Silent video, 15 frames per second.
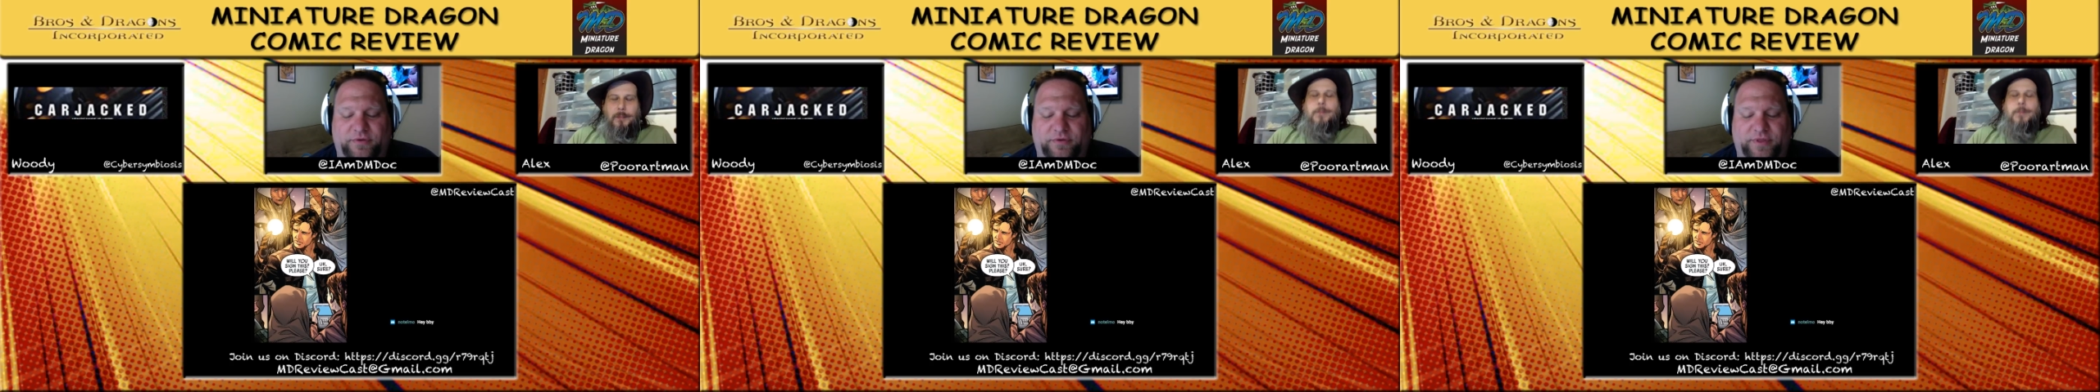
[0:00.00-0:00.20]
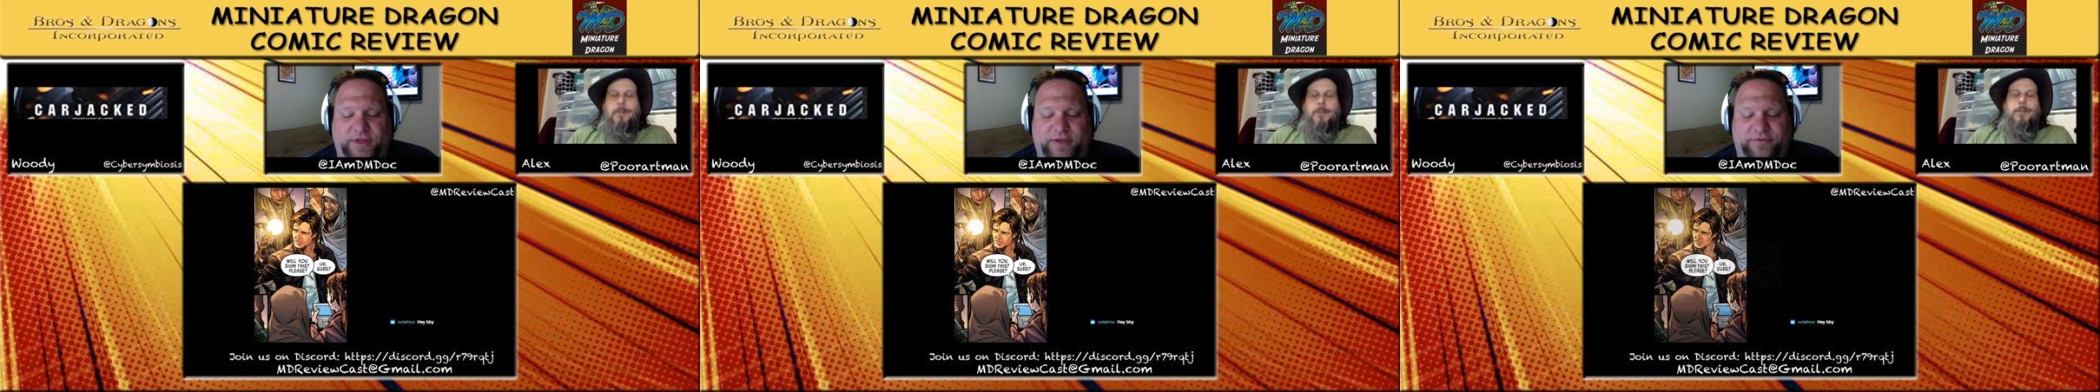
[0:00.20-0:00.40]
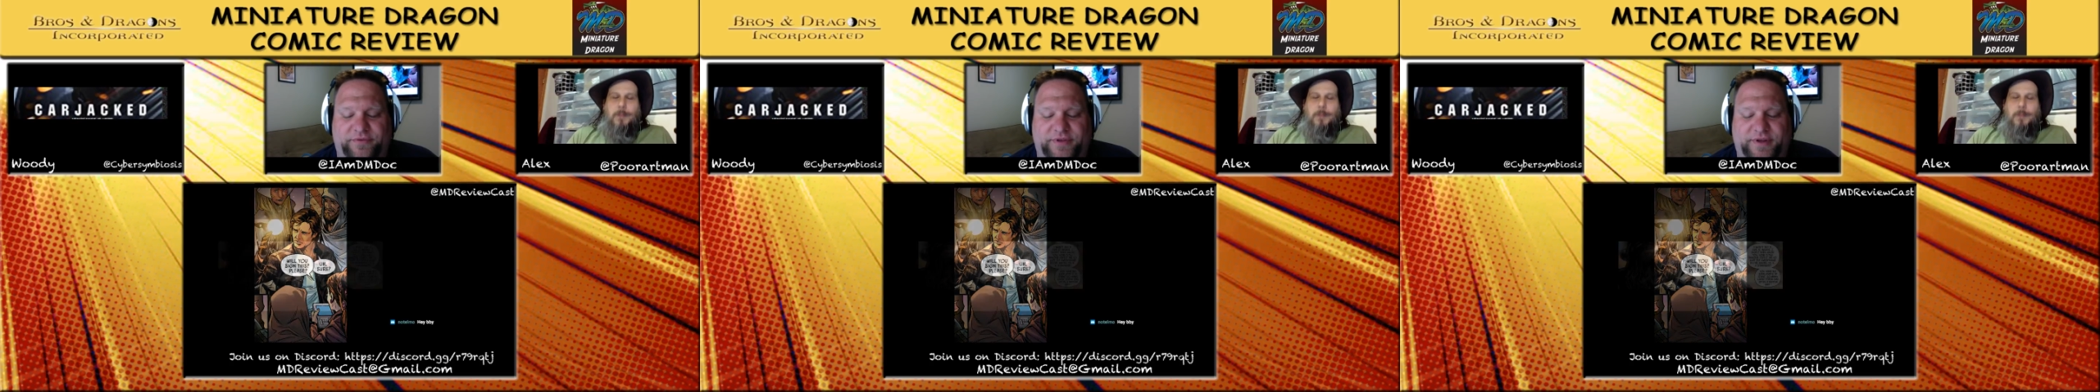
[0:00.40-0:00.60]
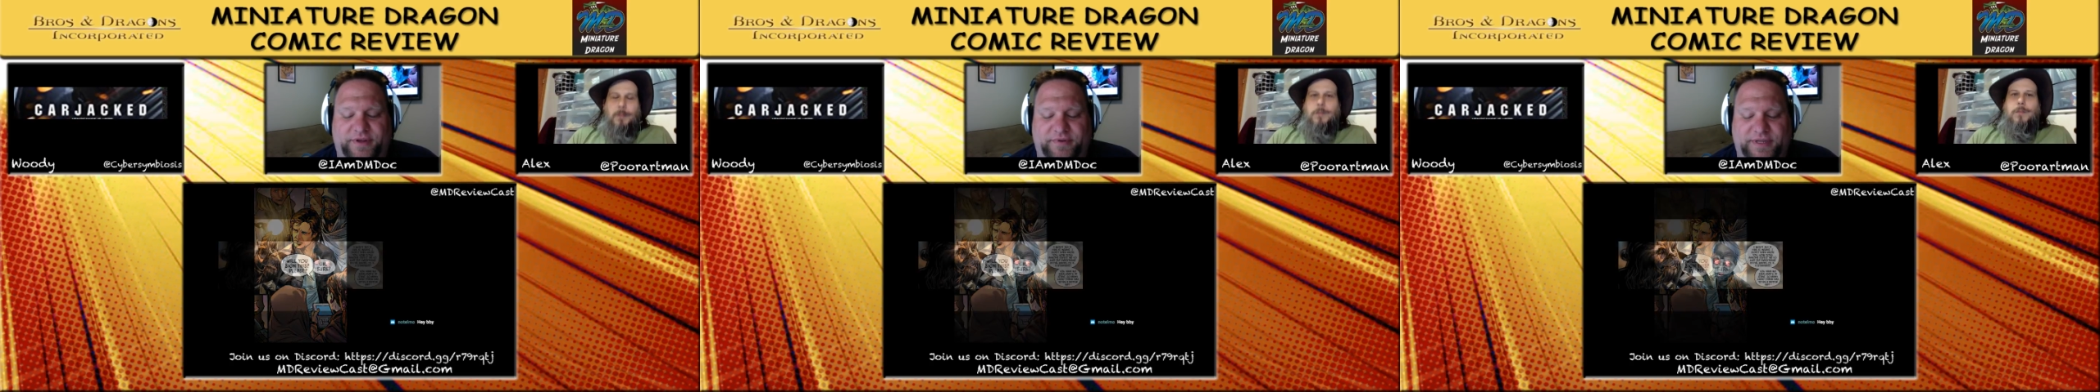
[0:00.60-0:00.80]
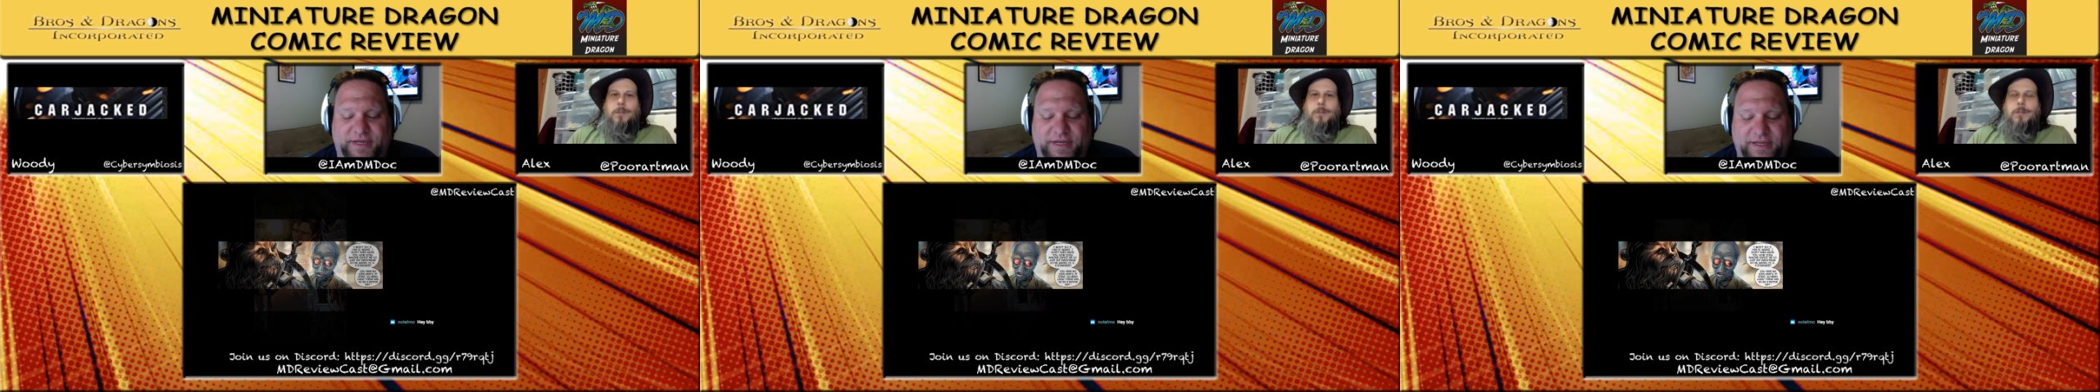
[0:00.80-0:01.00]

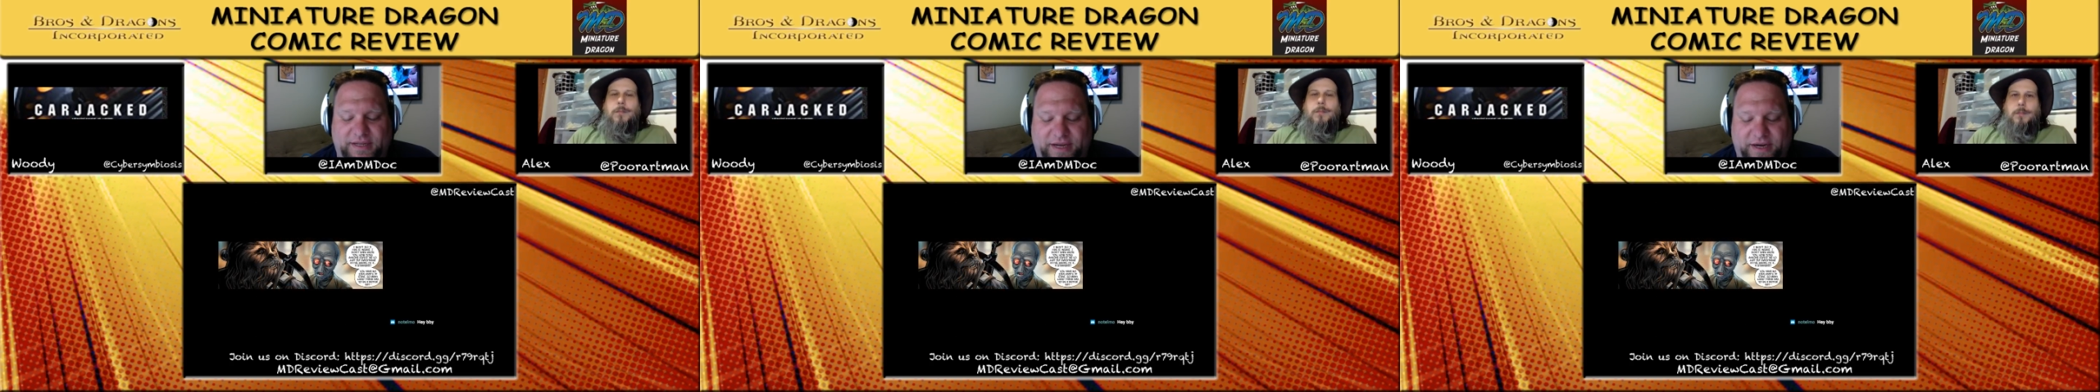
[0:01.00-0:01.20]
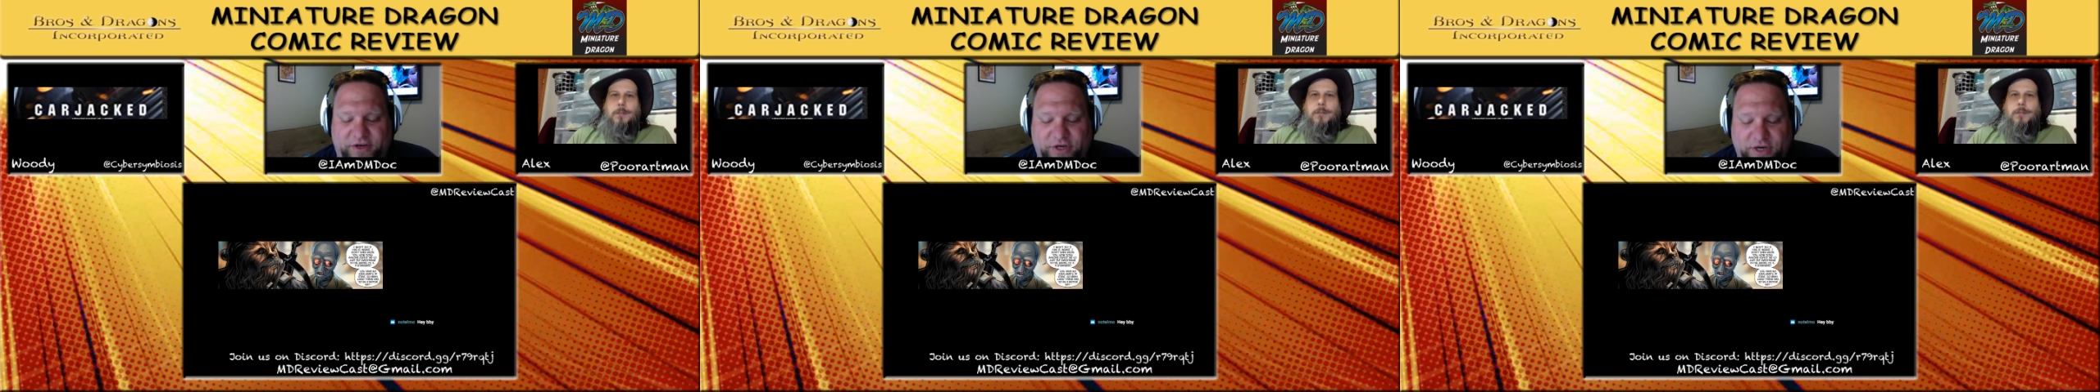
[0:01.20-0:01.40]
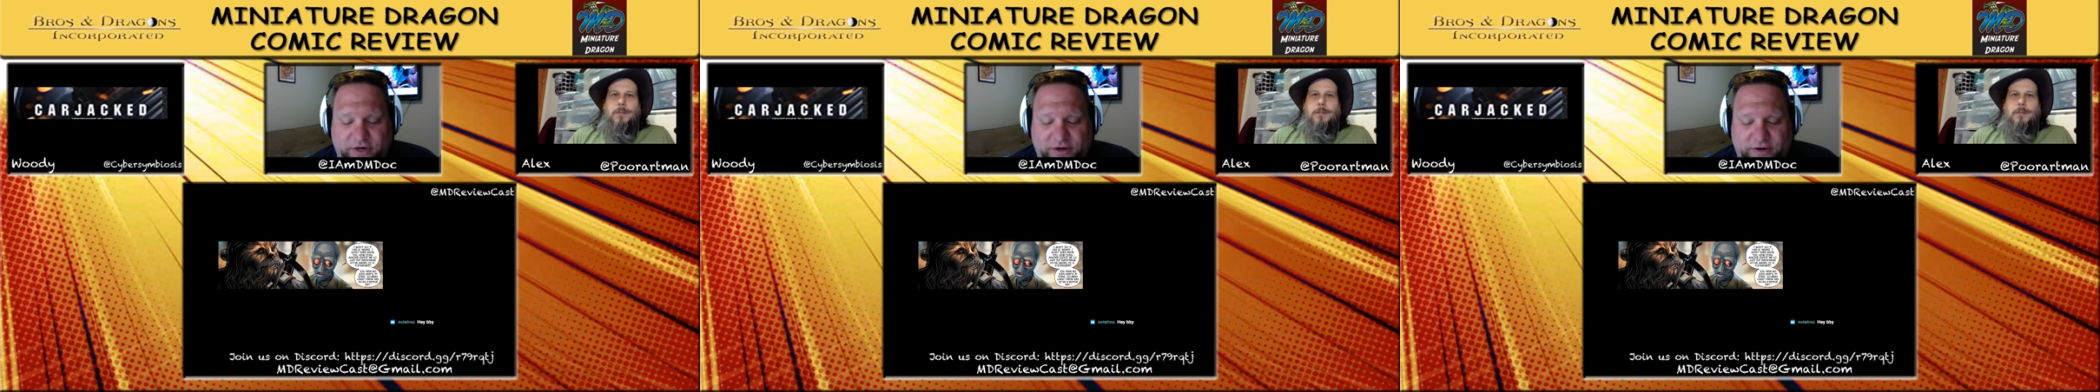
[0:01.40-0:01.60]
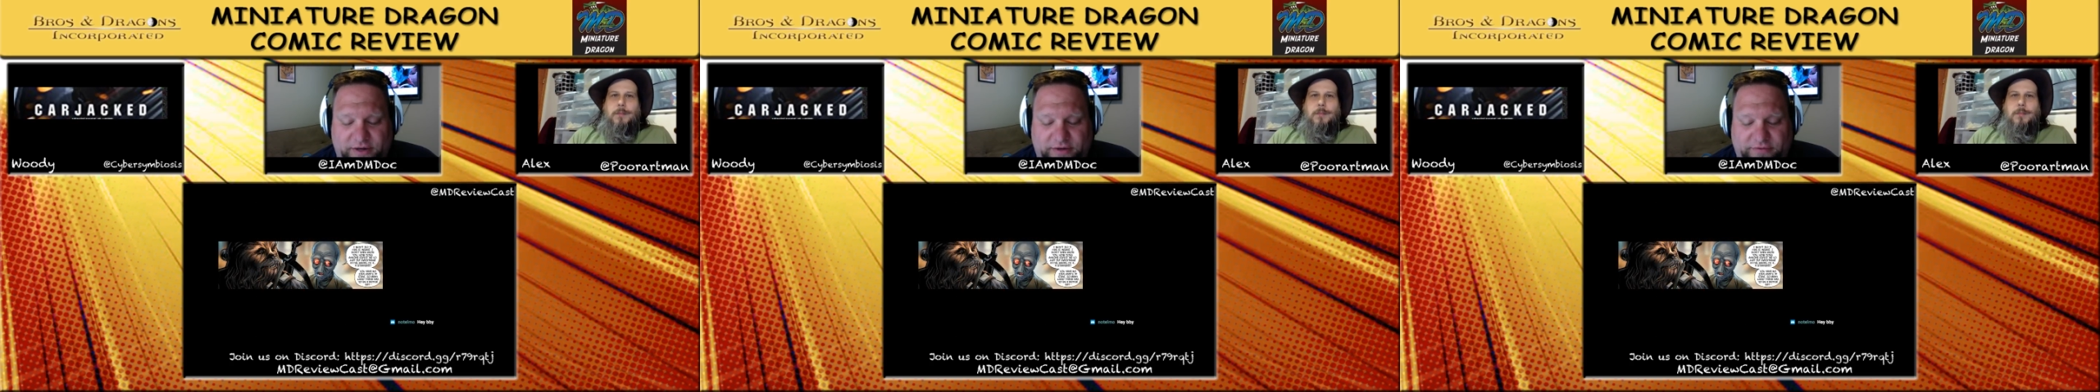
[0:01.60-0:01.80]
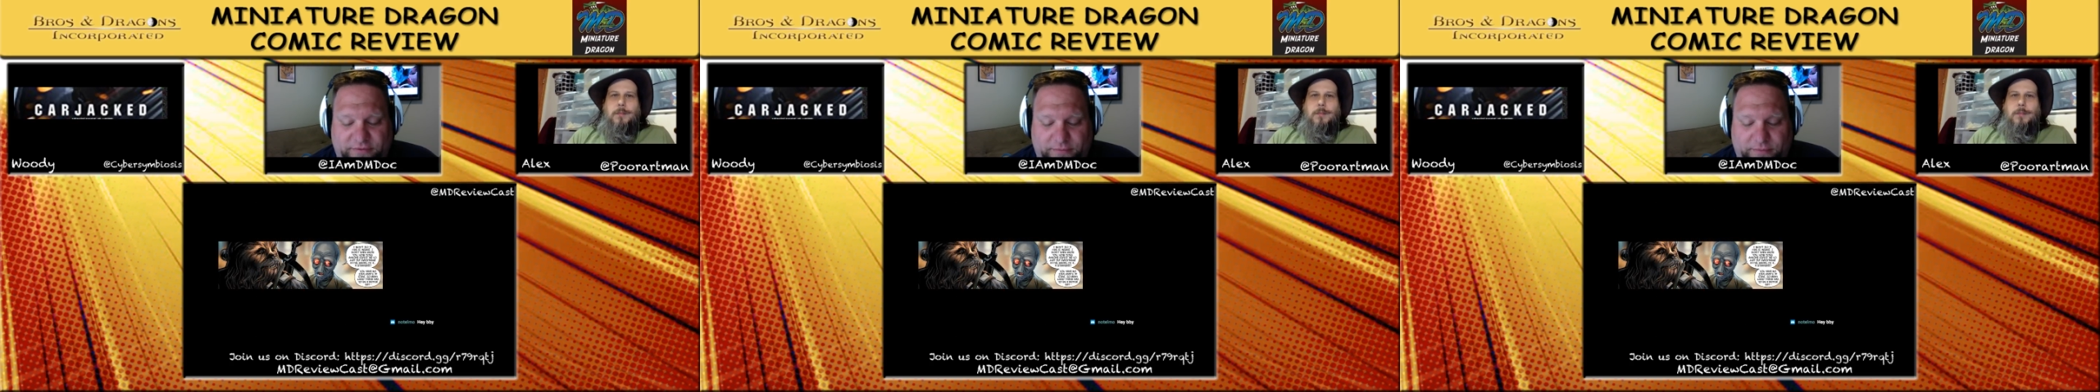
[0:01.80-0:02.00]
2017, last year.
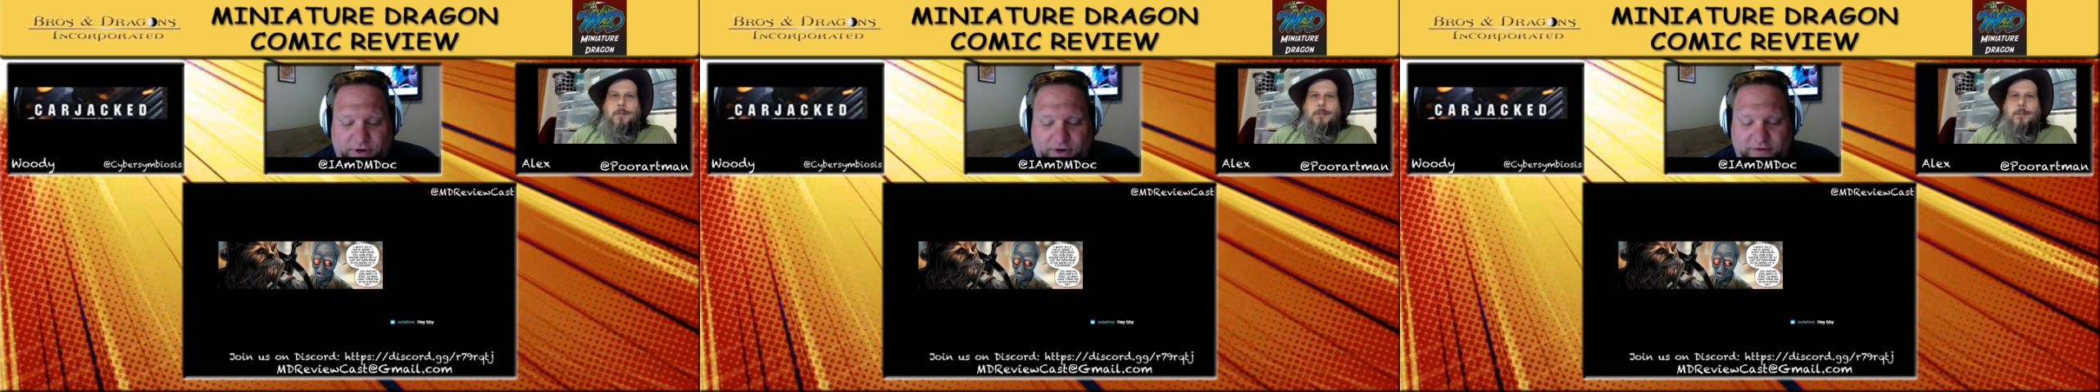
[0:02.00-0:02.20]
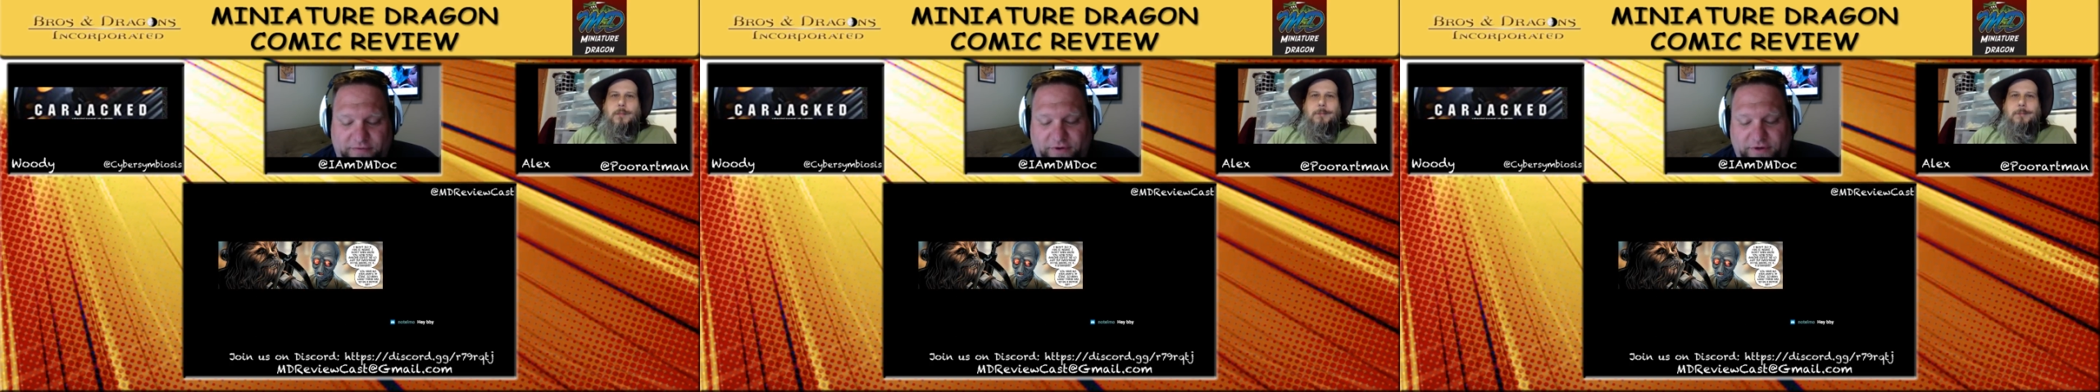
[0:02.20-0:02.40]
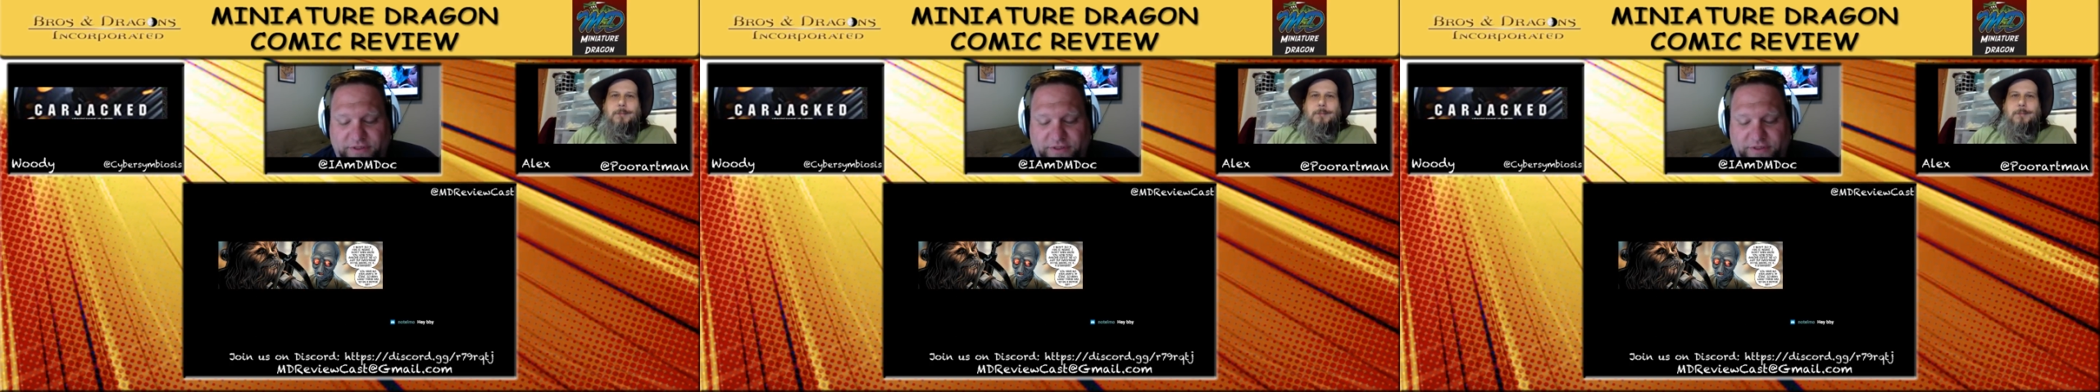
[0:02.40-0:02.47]
It's from Marvel. It's